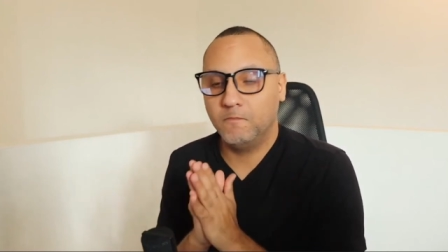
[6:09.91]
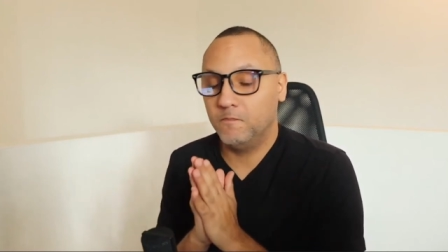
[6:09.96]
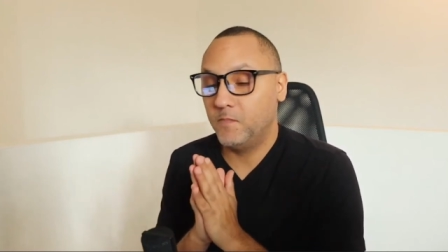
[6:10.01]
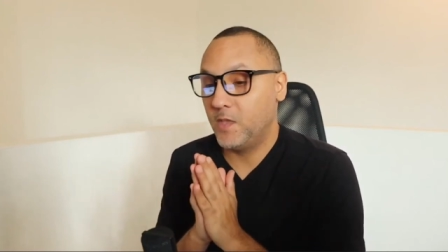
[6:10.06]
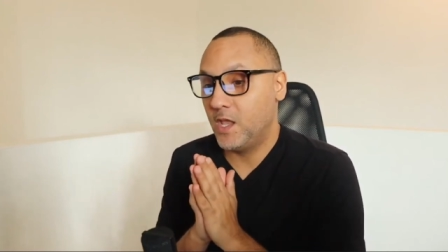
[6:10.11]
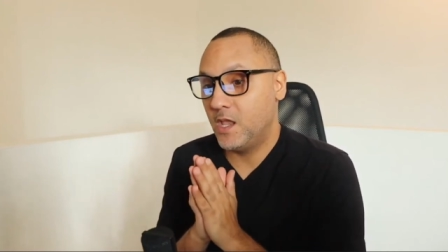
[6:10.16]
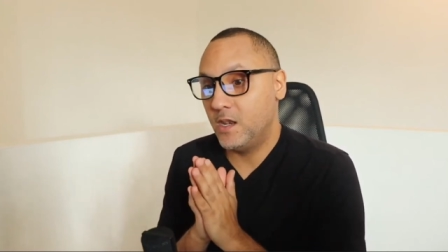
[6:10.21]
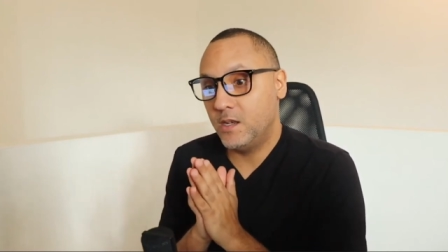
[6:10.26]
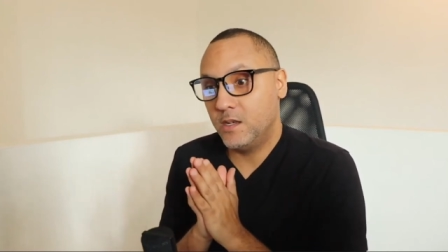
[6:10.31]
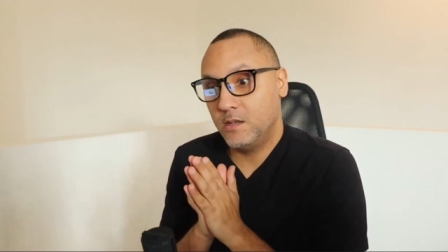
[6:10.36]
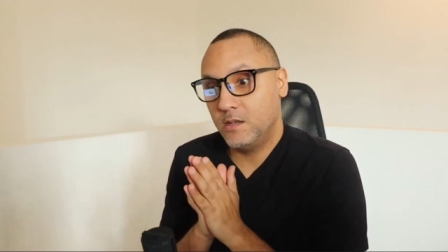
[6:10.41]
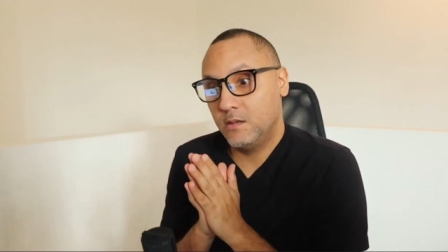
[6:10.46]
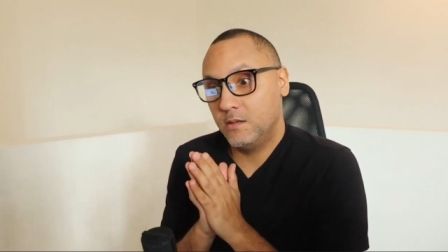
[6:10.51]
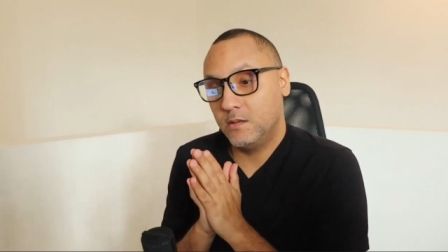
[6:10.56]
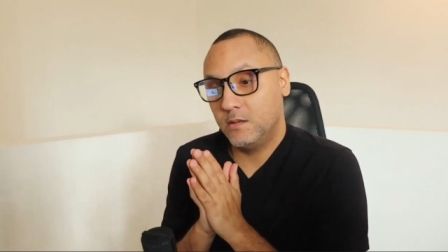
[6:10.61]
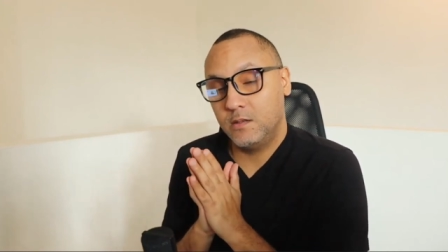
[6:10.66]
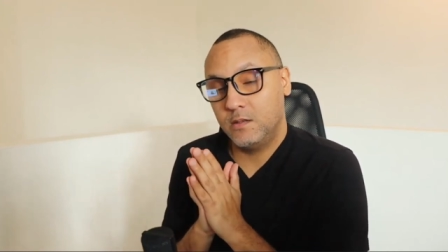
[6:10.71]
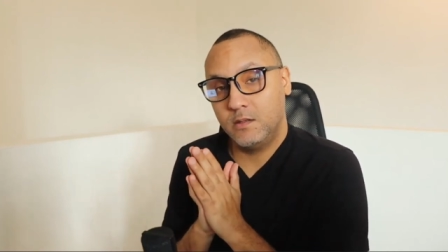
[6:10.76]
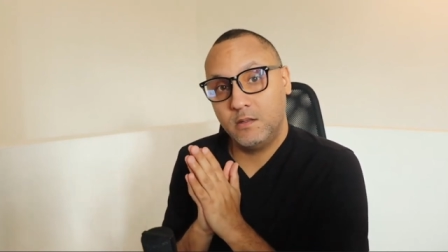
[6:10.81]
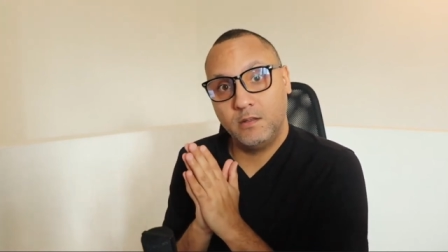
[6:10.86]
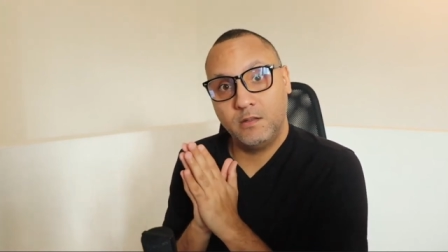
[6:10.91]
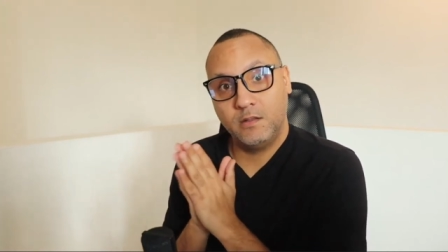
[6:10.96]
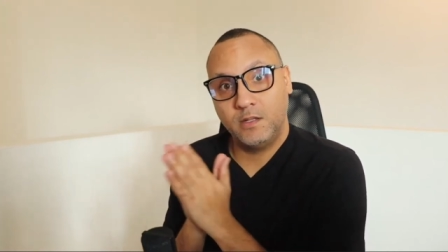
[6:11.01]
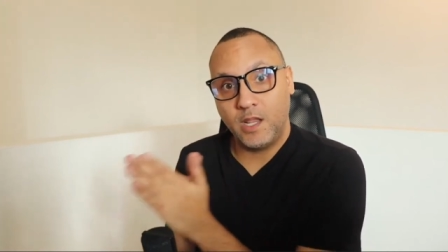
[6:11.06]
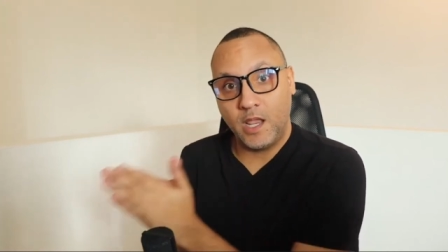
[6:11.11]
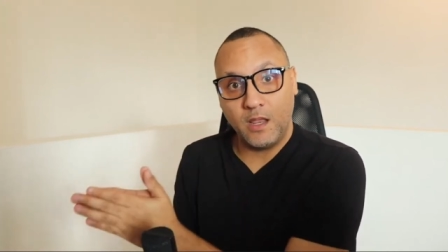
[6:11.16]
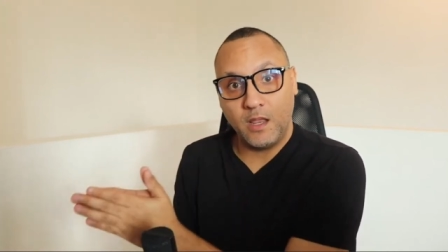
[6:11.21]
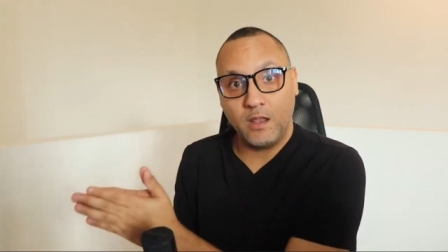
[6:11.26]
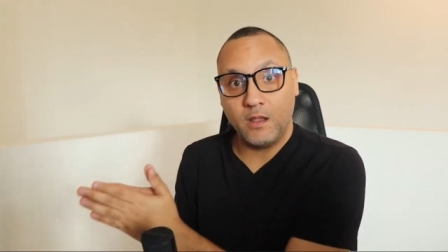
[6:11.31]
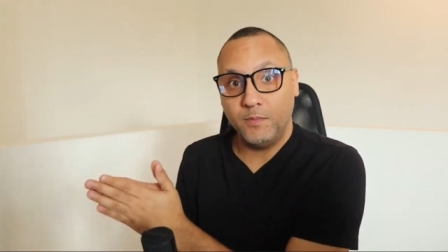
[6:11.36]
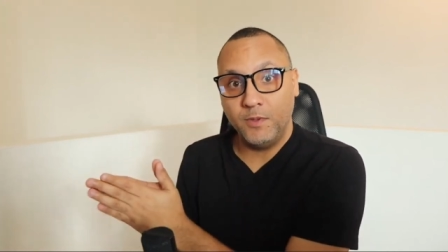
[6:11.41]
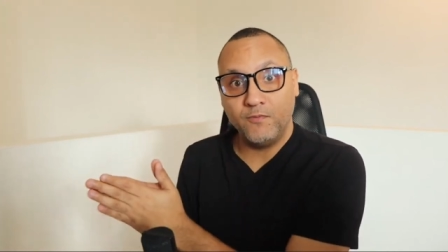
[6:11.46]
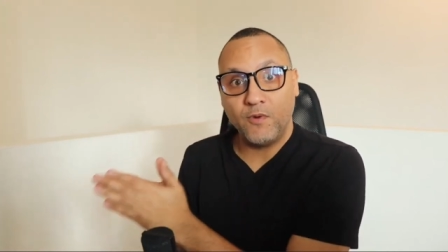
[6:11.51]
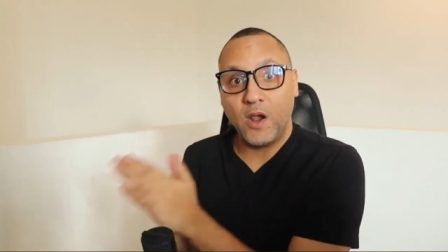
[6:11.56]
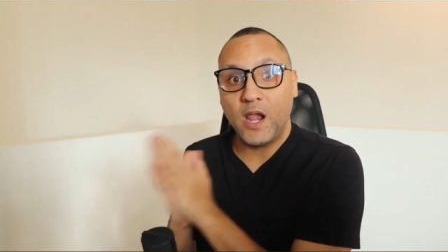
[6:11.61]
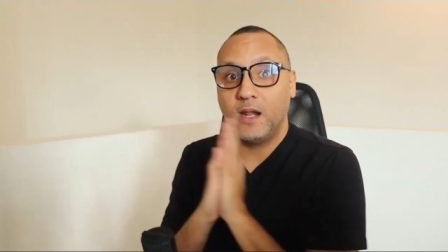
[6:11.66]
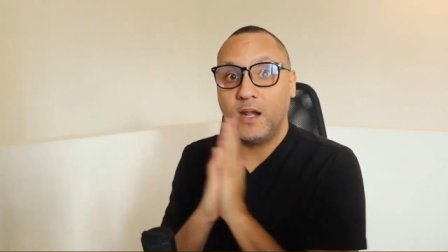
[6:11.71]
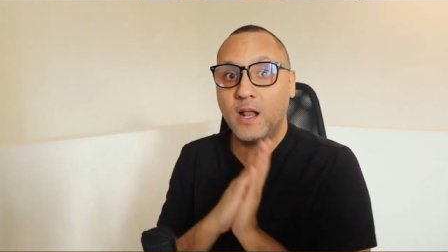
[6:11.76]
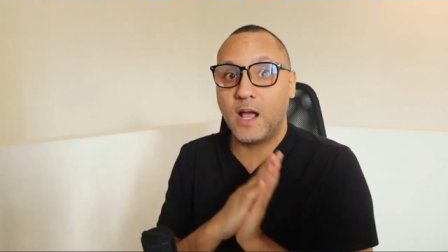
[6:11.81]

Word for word: And they could be right.